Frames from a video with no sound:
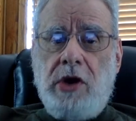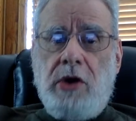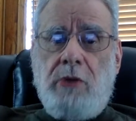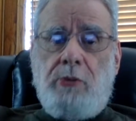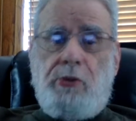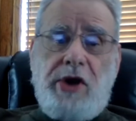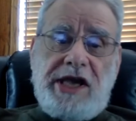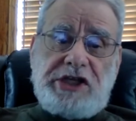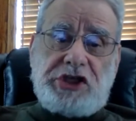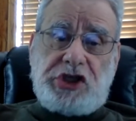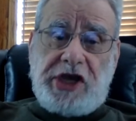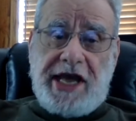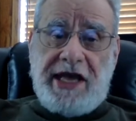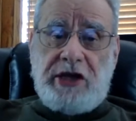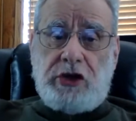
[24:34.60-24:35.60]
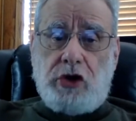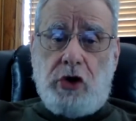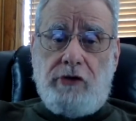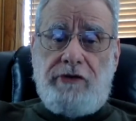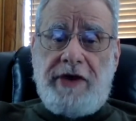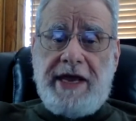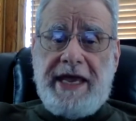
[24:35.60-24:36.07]
press
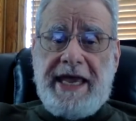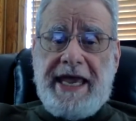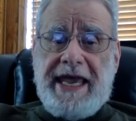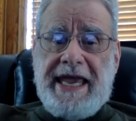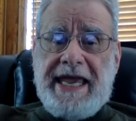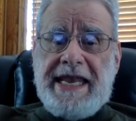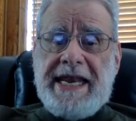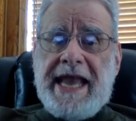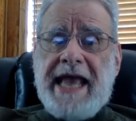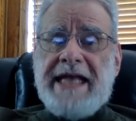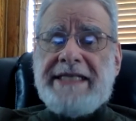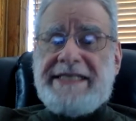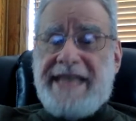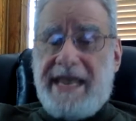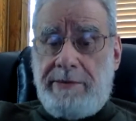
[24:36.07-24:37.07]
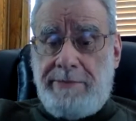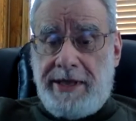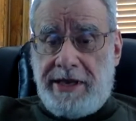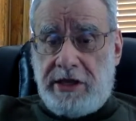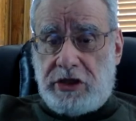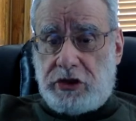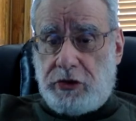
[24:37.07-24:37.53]
changeover in 10
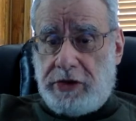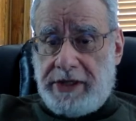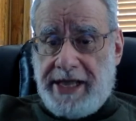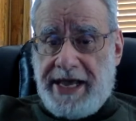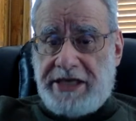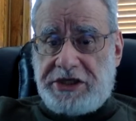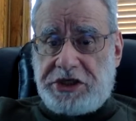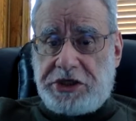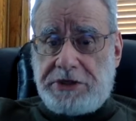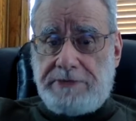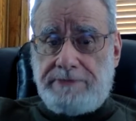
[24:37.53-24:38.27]
minutes or less,